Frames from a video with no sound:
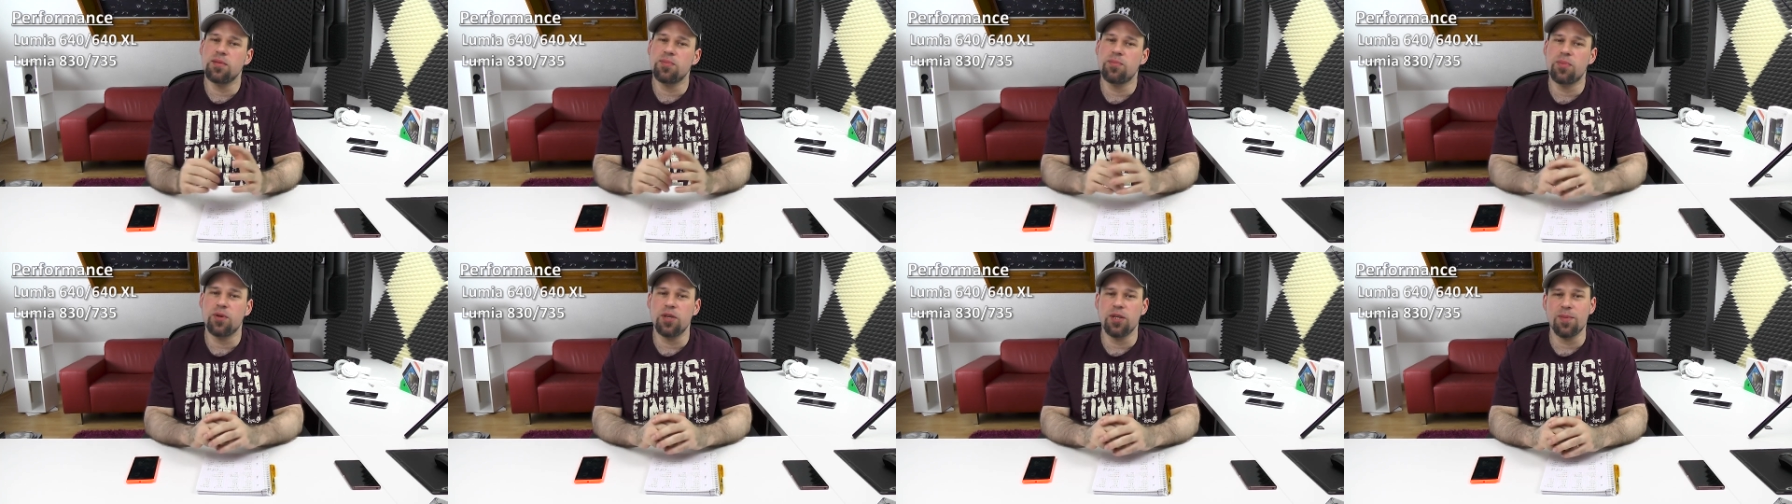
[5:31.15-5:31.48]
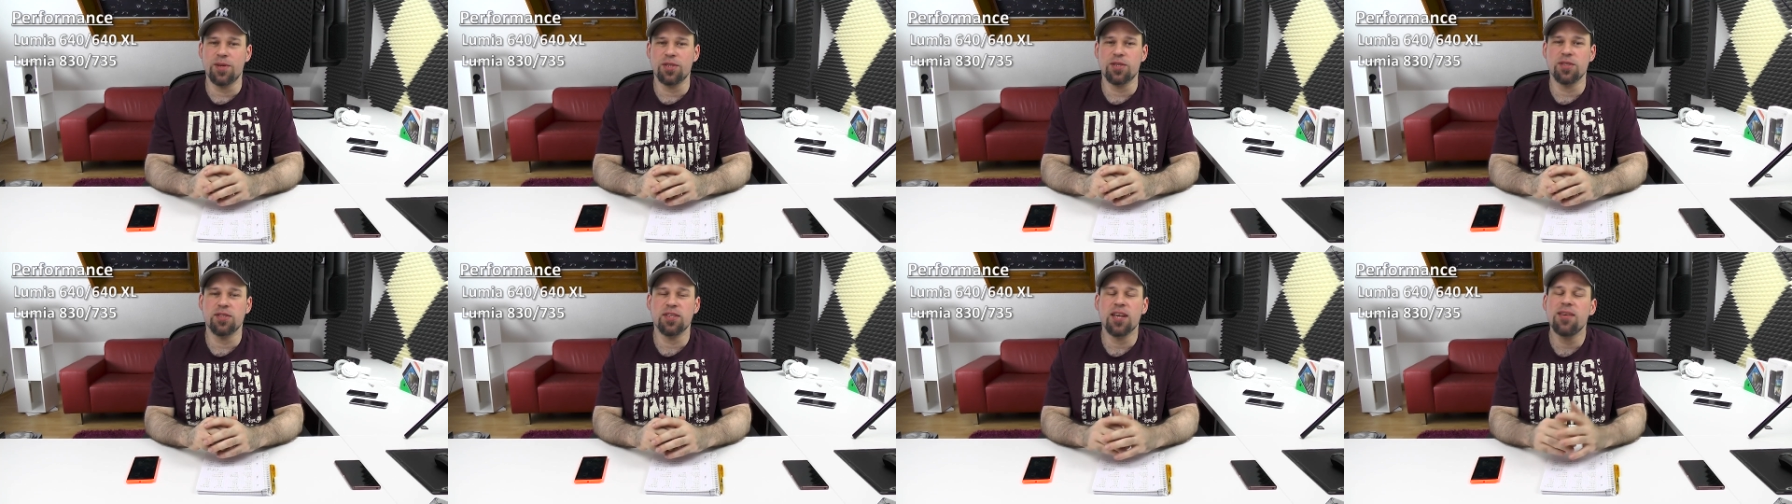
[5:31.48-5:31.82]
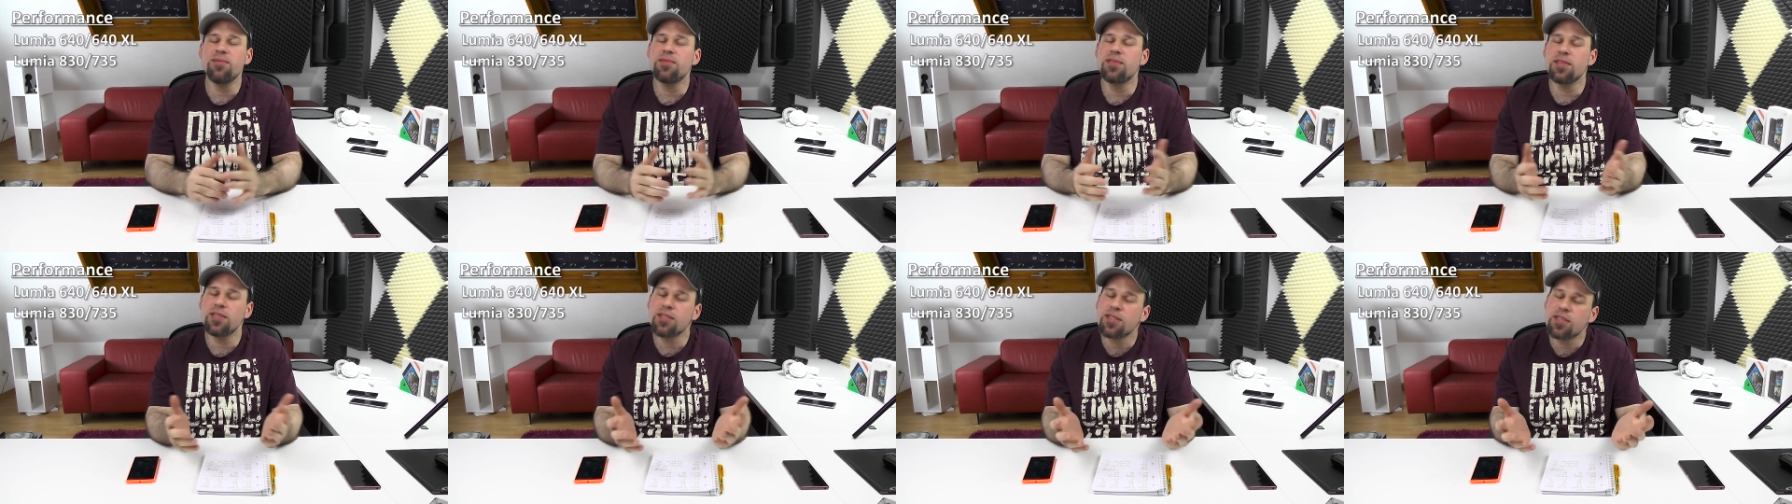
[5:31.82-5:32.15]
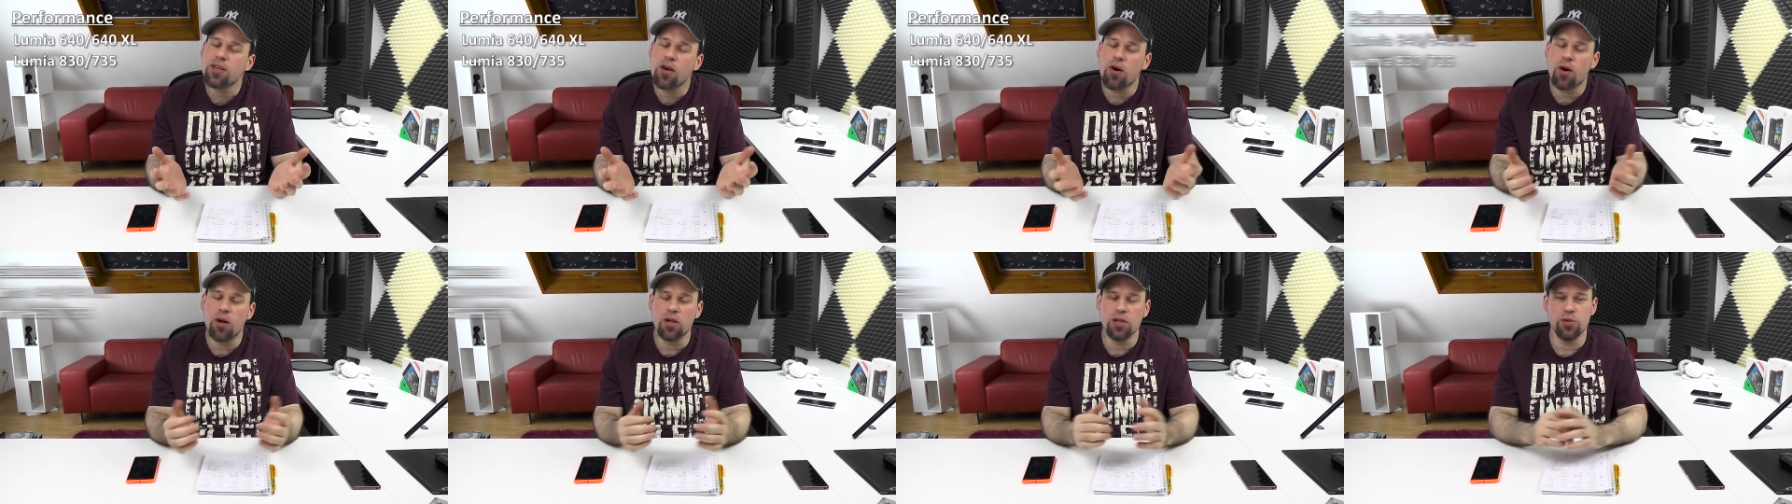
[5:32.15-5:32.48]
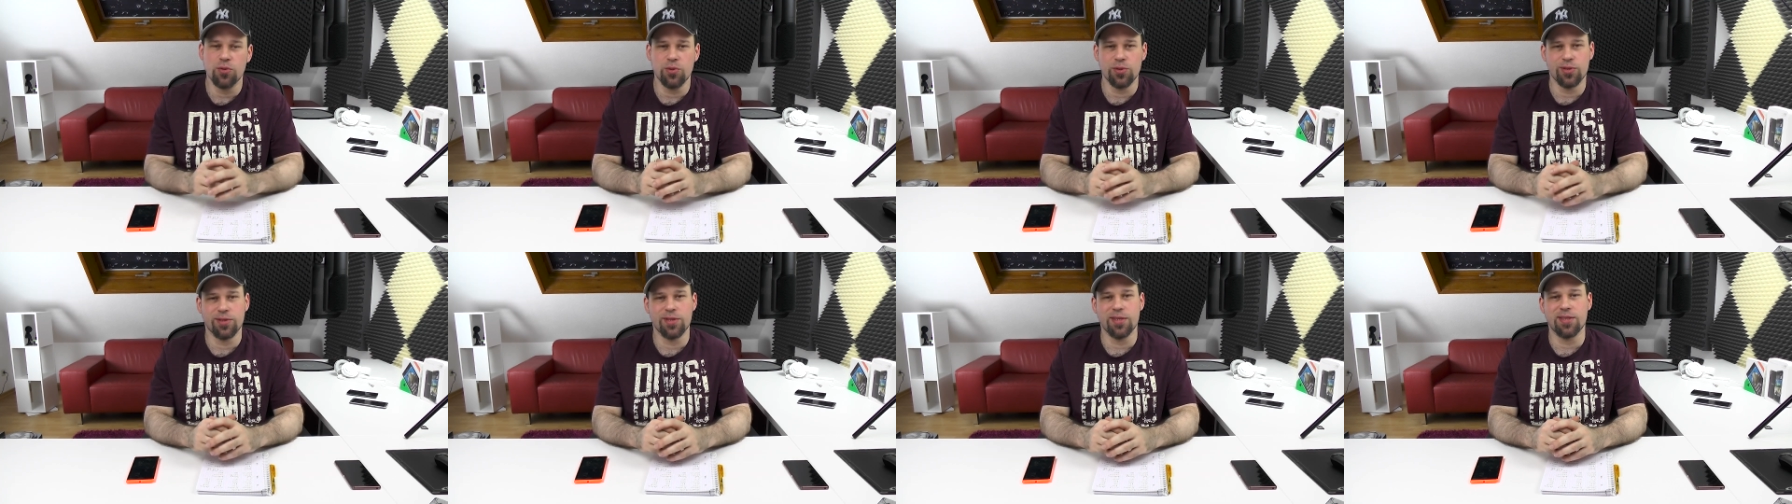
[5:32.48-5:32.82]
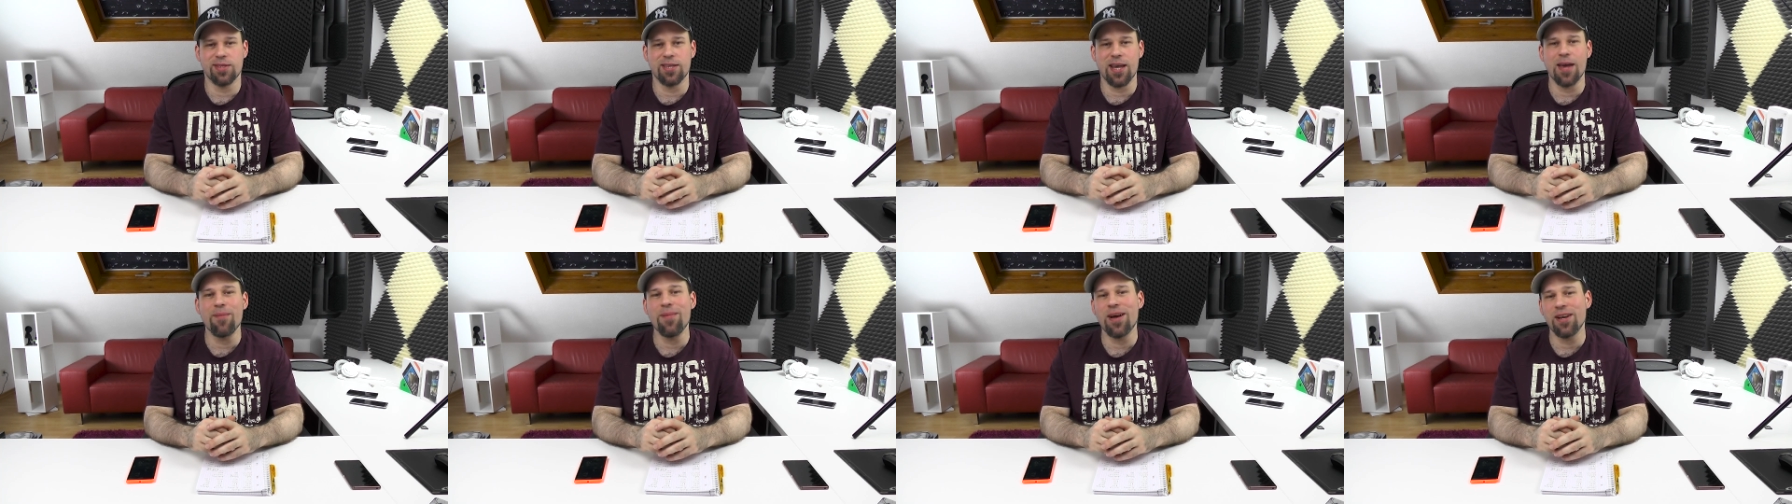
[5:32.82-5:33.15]
pretty much the same since they all use the
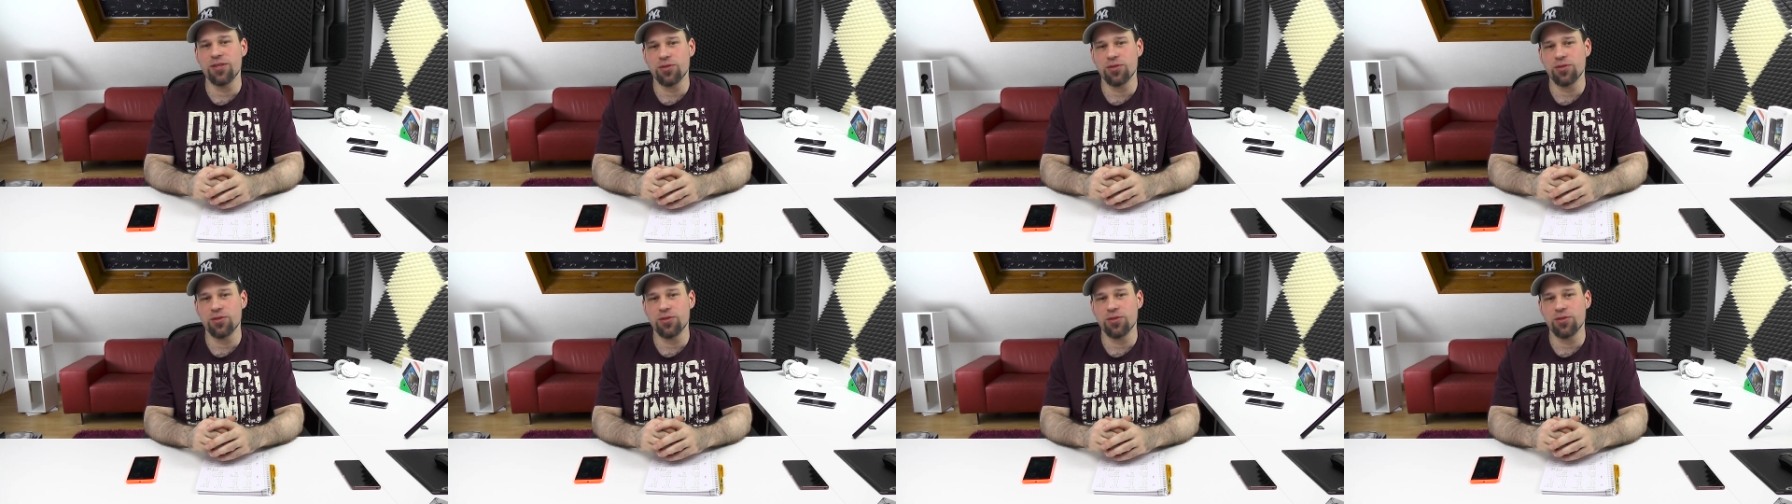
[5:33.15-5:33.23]
same